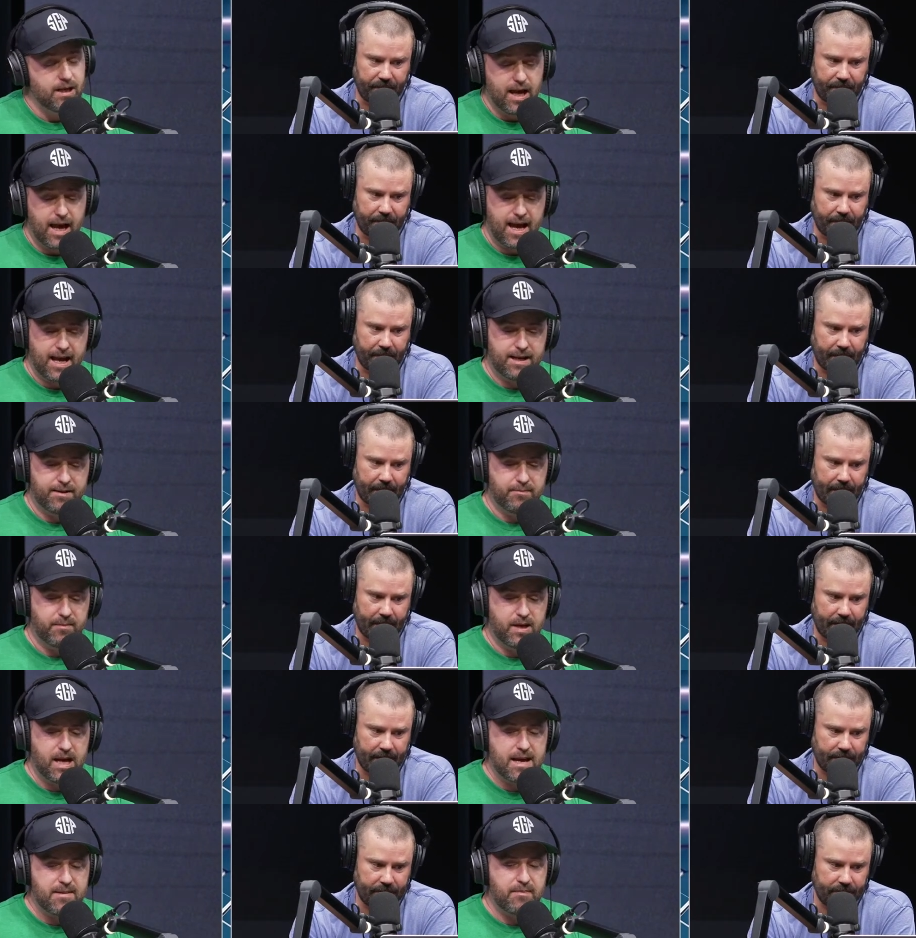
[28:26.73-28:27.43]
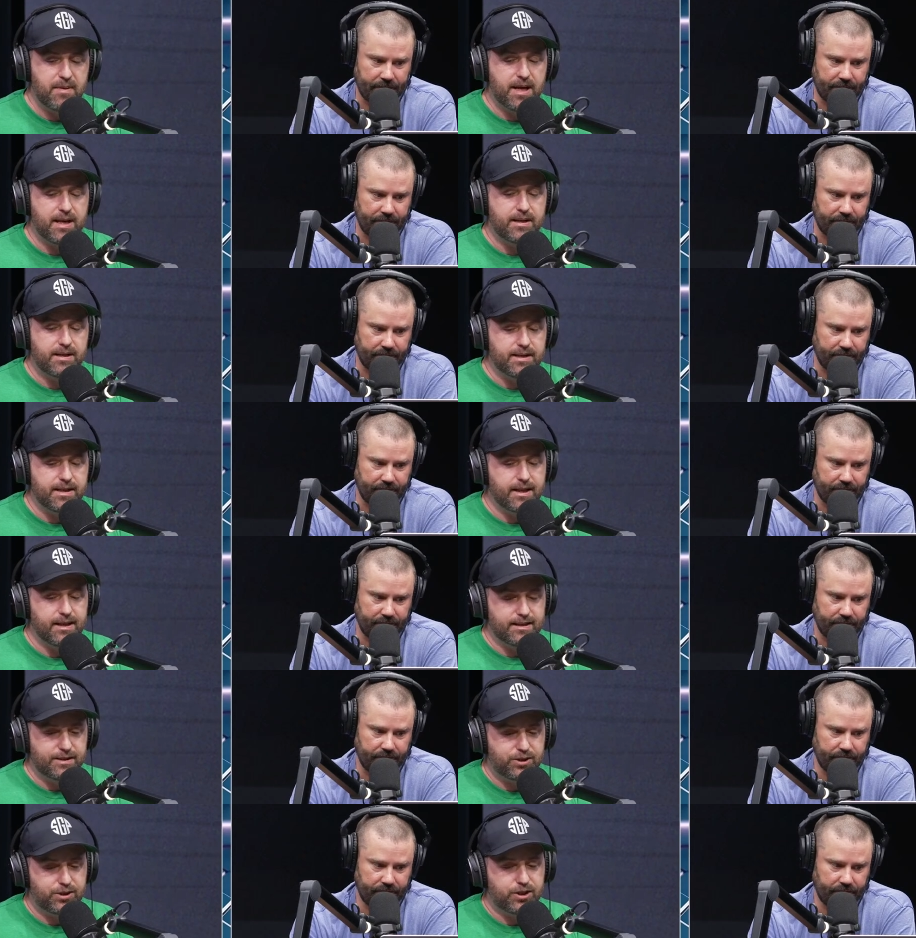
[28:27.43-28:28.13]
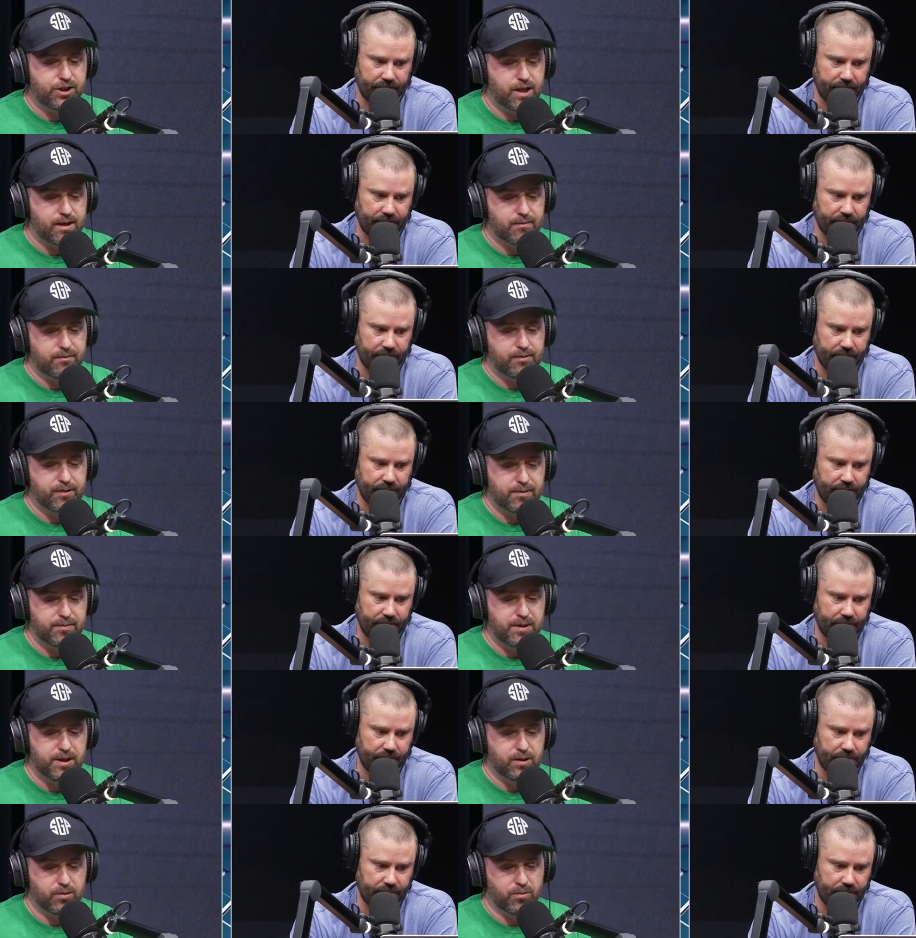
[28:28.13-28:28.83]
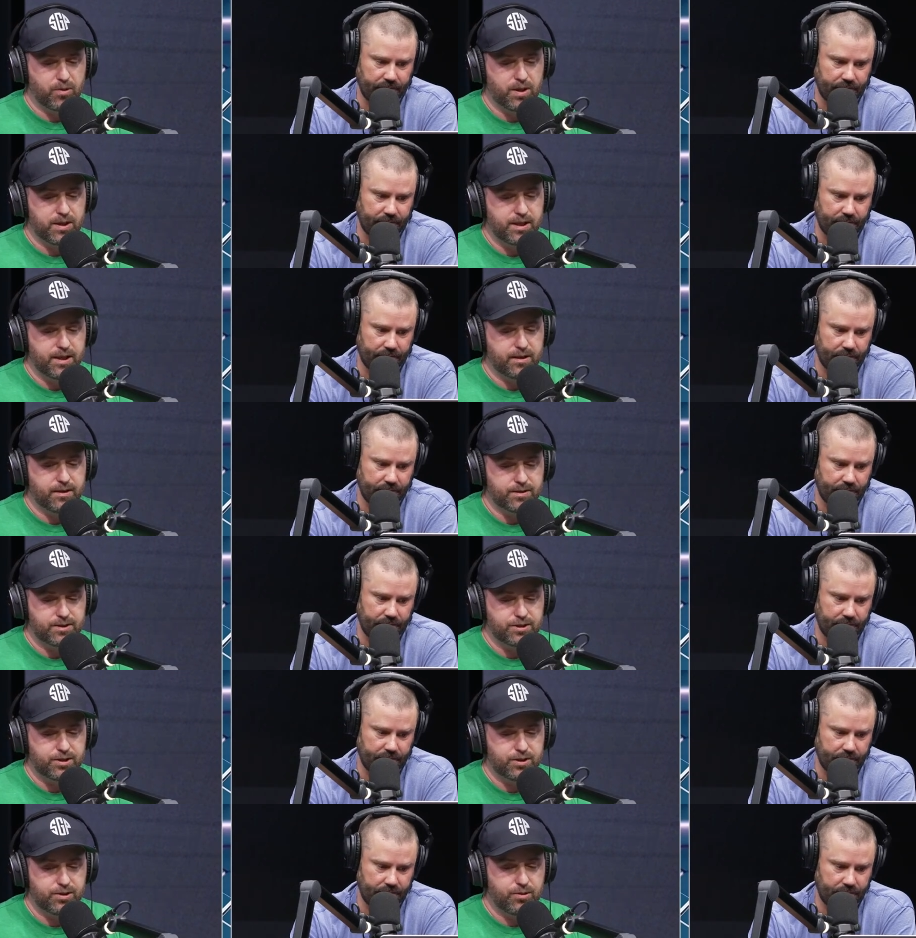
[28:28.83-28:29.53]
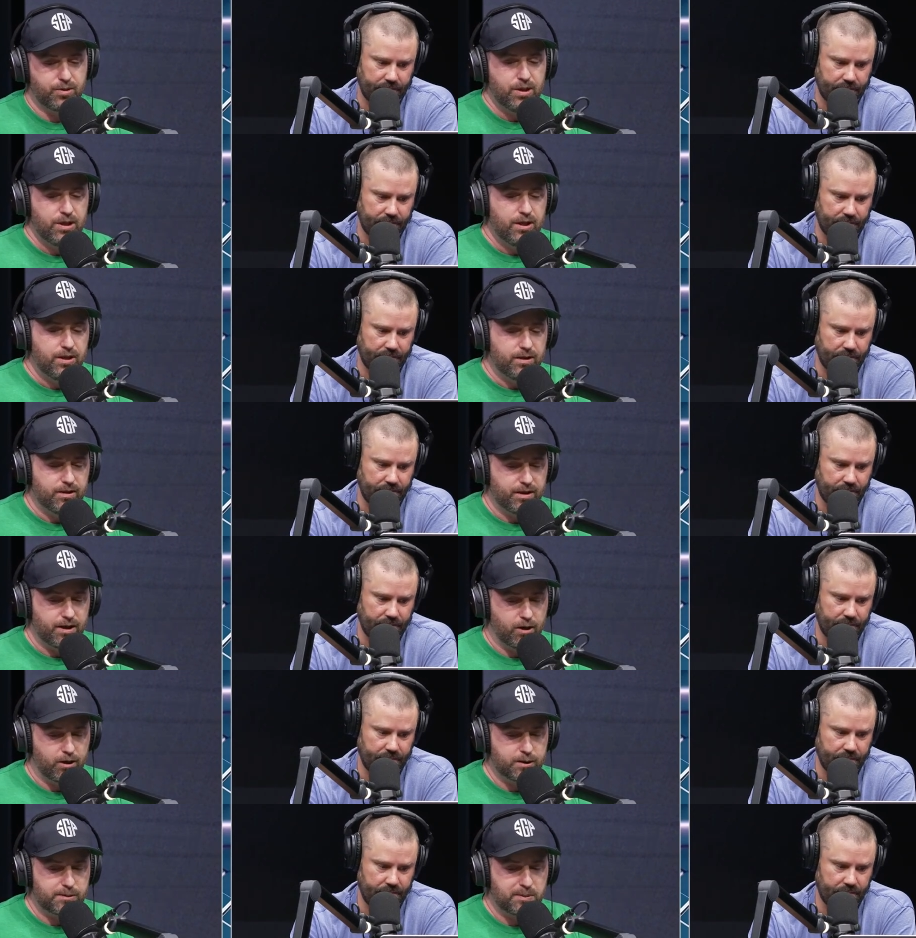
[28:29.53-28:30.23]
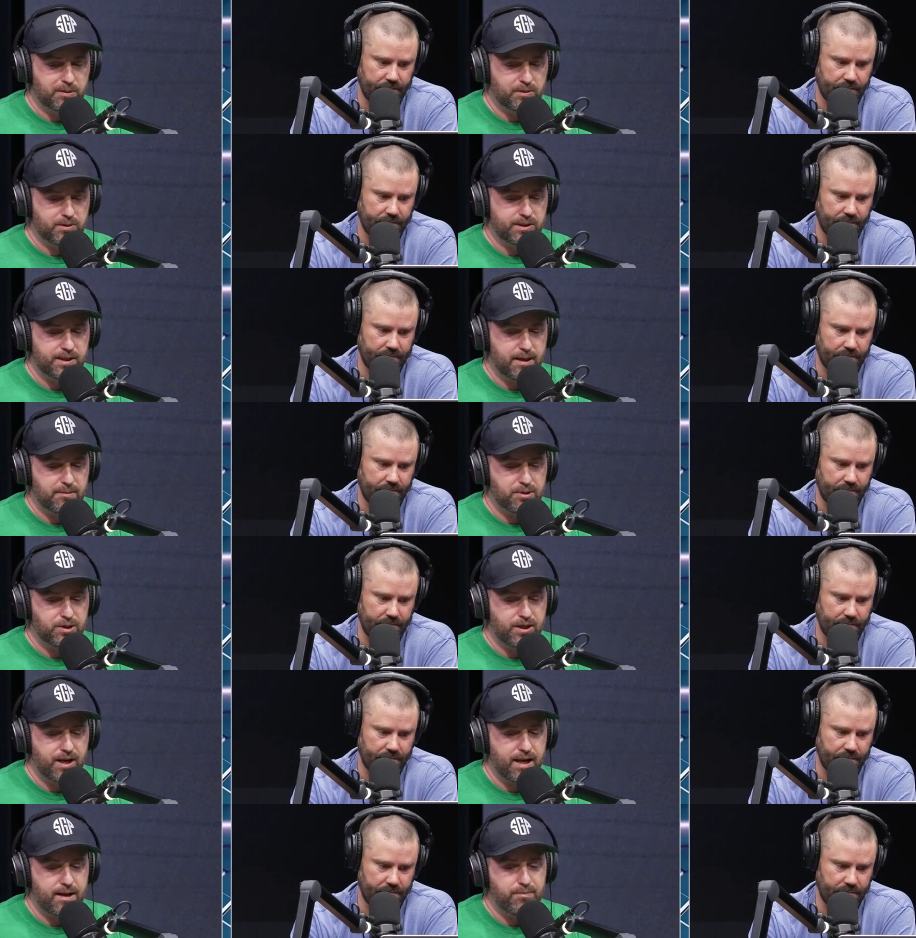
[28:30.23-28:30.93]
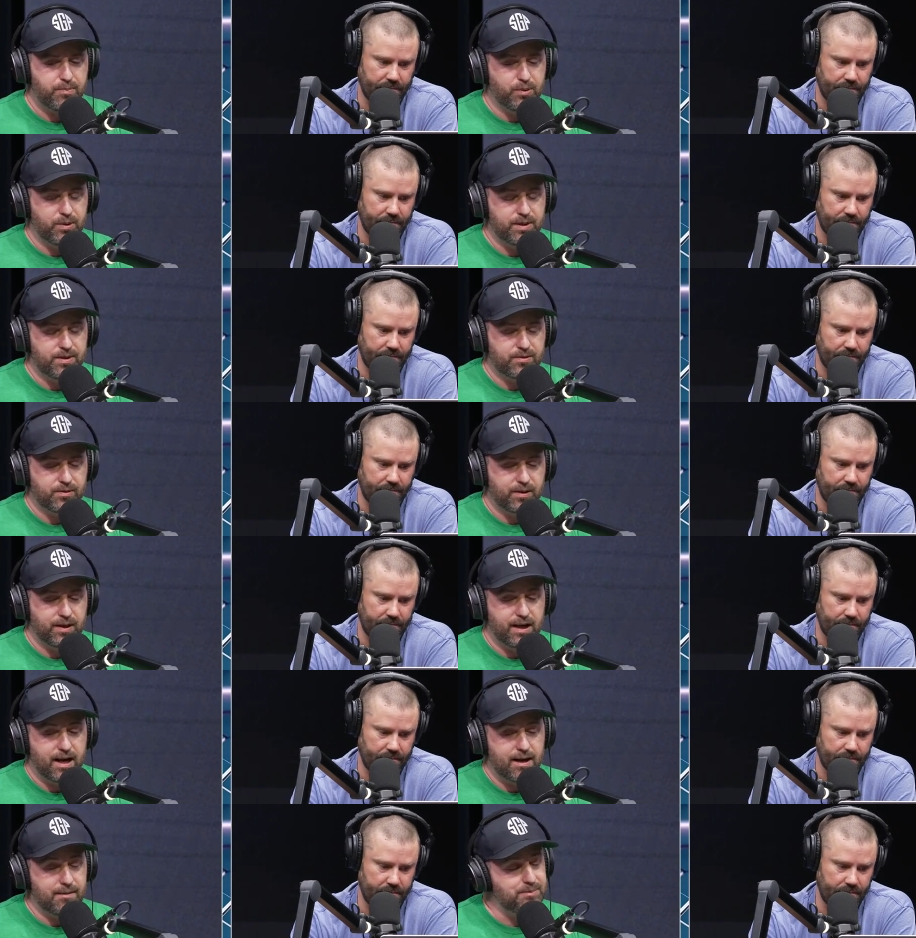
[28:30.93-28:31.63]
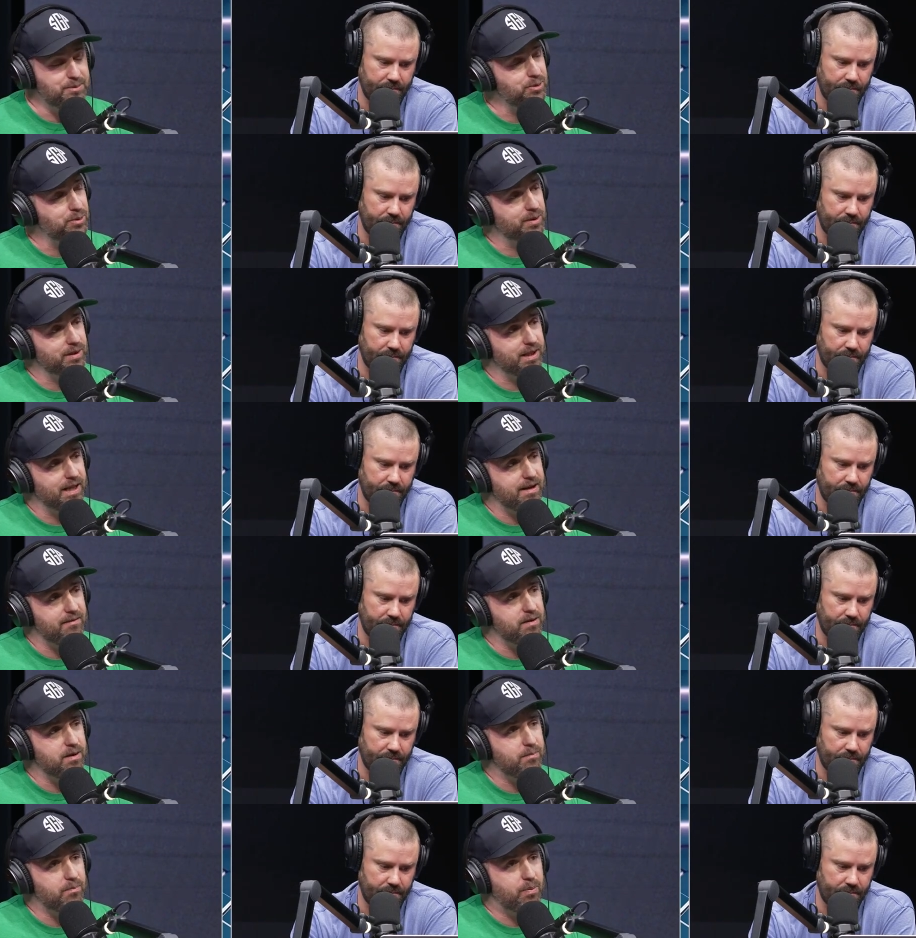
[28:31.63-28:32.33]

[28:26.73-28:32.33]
Speaker 1: And and made a nice jump from year one to year two. Yards per reception, eight point three, up to eleven